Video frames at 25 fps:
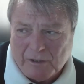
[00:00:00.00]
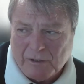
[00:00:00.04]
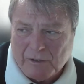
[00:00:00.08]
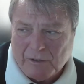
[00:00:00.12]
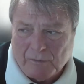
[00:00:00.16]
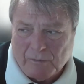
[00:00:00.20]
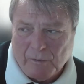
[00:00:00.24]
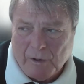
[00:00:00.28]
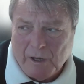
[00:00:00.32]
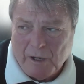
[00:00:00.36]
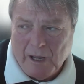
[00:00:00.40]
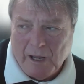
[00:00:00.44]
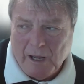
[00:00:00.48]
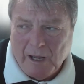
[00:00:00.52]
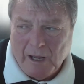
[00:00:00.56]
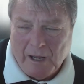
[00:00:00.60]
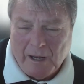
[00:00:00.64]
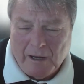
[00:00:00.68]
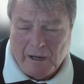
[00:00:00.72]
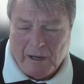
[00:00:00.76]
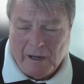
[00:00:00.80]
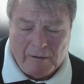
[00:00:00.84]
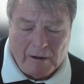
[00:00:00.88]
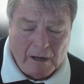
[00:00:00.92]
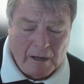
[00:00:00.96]
this is
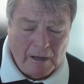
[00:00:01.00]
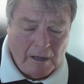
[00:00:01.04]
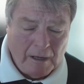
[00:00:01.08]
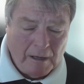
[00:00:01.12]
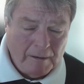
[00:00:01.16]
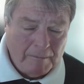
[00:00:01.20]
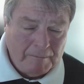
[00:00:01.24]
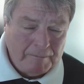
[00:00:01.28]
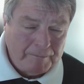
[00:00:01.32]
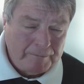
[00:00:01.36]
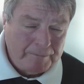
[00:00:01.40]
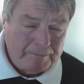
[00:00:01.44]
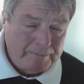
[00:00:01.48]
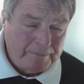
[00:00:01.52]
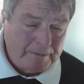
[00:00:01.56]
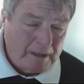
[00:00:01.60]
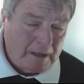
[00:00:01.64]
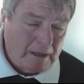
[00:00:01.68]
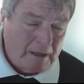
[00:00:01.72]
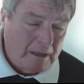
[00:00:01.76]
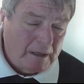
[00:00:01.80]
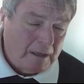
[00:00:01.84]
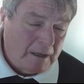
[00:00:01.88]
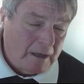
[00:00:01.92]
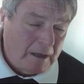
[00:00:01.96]
where
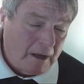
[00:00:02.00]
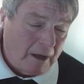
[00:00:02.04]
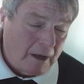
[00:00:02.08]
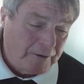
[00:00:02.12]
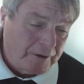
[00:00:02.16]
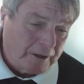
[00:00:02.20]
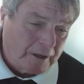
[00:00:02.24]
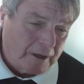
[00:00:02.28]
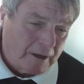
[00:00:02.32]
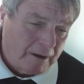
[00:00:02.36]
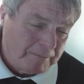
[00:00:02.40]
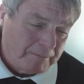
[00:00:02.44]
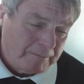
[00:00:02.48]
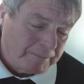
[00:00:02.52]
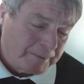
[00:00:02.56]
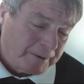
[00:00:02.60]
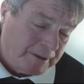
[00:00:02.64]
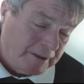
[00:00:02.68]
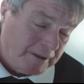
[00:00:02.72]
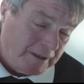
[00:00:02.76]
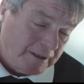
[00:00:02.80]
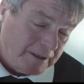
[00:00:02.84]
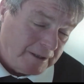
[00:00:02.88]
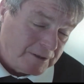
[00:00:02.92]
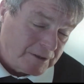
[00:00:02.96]
other
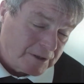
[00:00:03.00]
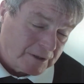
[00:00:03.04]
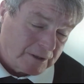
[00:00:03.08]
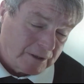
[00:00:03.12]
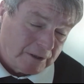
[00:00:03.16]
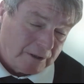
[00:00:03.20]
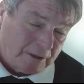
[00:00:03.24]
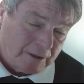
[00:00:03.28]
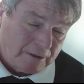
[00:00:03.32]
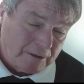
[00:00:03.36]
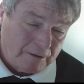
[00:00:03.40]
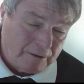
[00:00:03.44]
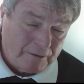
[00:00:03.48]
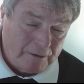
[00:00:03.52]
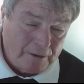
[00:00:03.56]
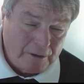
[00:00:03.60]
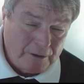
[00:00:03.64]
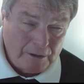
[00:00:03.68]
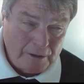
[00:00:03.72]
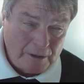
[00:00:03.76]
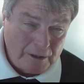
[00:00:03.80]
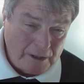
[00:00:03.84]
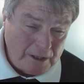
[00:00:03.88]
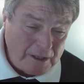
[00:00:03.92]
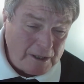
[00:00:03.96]
companies
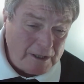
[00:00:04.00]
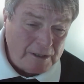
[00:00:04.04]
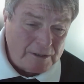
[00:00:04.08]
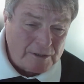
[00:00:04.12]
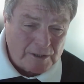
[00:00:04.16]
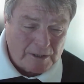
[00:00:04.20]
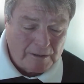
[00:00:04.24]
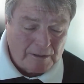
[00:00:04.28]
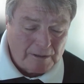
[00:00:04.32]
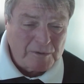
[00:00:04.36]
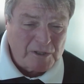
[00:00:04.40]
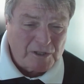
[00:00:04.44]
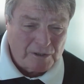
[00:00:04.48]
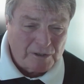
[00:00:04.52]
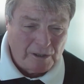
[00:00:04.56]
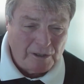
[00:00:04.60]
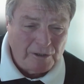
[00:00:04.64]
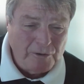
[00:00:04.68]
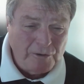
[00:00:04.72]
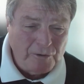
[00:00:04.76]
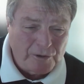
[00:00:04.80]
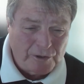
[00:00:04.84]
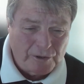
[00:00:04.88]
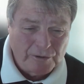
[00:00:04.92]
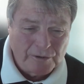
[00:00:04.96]
that need some
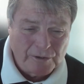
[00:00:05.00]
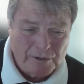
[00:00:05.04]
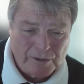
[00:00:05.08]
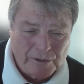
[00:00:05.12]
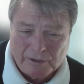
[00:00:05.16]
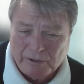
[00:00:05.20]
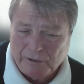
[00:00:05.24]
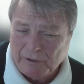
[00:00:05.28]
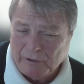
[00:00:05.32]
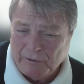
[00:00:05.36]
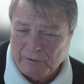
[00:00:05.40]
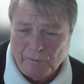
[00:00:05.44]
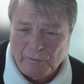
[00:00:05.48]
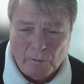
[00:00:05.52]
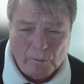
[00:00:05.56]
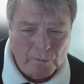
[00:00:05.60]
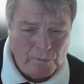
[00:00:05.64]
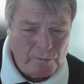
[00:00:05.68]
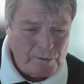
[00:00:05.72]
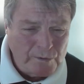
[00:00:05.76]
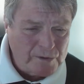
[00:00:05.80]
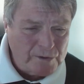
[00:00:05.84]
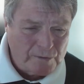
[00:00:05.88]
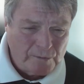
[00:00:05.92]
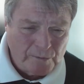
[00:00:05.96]
solutions to do
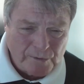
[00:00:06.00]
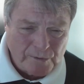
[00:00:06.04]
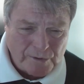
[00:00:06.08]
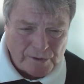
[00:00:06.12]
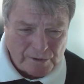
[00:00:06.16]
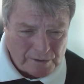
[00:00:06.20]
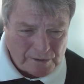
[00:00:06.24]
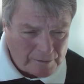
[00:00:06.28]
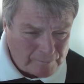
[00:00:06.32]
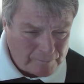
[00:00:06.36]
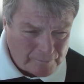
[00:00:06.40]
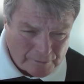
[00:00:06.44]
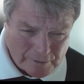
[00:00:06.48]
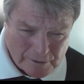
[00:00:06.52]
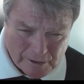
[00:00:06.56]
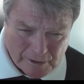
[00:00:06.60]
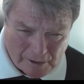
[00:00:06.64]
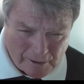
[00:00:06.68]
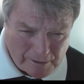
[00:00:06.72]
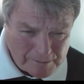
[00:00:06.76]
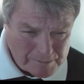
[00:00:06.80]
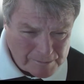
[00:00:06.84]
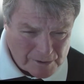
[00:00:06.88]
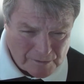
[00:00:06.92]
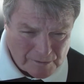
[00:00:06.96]
all sorts of different
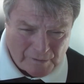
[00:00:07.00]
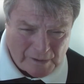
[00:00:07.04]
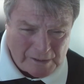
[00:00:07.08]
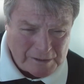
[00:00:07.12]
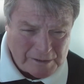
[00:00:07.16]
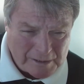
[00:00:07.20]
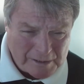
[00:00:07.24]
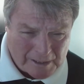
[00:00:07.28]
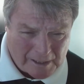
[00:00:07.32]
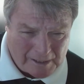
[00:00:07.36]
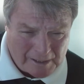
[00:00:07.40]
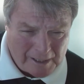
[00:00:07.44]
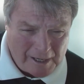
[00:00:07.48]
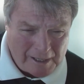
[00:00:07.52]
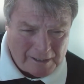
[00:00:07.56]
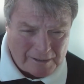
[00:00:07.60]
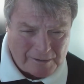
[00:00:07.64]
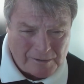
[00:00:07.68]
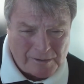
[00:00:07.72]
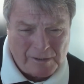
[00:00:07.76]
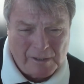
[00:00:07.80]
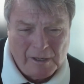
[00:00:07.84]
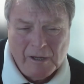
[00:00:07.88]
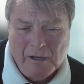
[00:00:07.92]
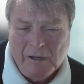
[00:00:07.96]
types of
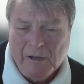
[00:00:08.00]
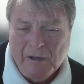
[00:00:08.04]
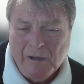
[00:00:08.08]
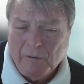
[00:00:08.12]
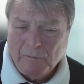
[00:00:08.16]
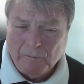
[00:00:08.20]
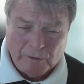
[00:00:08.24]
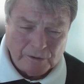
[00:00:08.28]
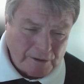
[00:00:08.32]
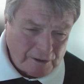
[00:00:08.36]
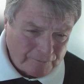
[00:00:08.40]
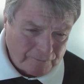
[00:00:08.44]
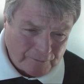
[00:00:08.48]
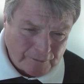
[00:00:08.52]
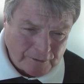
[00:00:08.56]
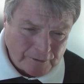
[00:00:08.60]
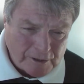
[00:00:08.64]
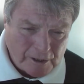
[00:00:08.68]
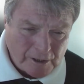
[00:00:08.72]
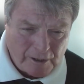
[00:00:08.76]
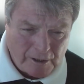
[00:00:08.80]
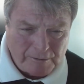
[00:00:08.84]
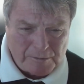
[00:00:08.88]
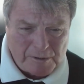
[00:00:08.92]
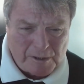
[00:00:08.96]
interconnect with
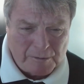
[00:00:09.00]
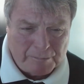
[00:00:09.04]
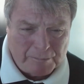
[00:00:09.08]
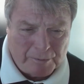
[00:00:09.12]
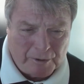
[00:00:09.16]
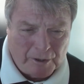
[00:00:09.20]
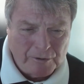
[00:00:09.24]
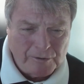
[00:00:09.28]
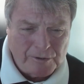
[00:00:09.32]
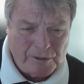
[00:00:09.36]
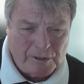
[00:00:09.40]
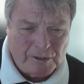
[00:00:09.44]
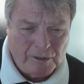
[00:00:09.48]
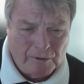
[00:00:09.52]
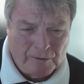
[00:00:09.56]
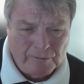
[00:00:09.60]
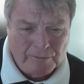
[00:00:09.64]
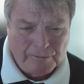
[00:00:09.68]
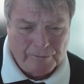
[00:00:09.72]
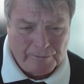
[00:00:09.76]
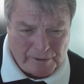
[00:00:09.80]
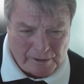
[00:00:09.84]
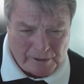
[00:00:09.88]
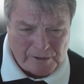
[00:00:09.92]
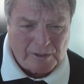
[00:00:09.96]
different types of
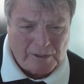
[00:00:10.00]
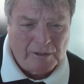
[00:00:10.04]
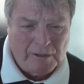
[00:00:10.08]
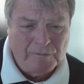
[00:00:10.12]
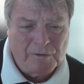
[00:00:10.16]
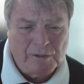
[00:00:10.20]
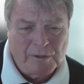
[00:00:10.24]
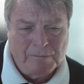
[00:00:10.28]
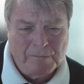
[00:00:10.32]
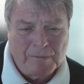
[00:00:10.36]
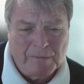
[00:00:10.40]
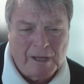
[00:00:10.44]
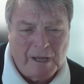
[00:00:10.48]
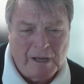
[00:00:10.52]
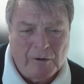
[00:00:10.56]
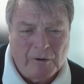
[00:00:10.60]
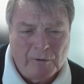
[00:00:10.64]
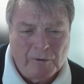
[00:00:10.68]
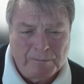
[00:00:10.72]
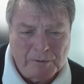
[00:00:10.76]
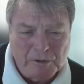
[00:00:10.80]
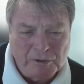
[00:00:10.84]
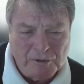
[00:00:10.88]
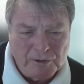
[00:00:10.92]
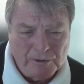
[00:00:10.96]
protocol, this gives them that
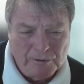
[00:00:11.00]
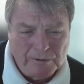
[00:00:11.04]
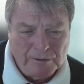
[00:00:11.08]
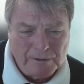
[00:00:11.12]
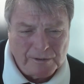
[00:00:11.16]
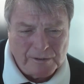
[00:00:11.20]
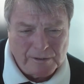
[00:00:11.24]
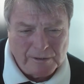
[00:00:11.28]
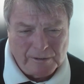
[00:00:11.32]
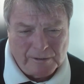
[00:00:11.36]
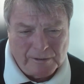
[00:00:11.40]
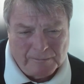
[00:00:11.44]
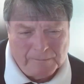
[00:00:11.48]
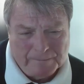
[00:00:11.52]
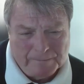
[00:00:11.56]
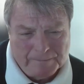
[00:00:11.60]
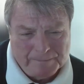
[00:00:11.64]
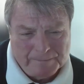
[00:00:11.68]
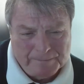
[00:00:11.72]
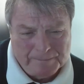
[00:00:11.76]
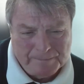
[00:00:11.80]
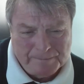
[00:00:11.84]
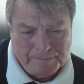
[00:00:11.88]
opportunity.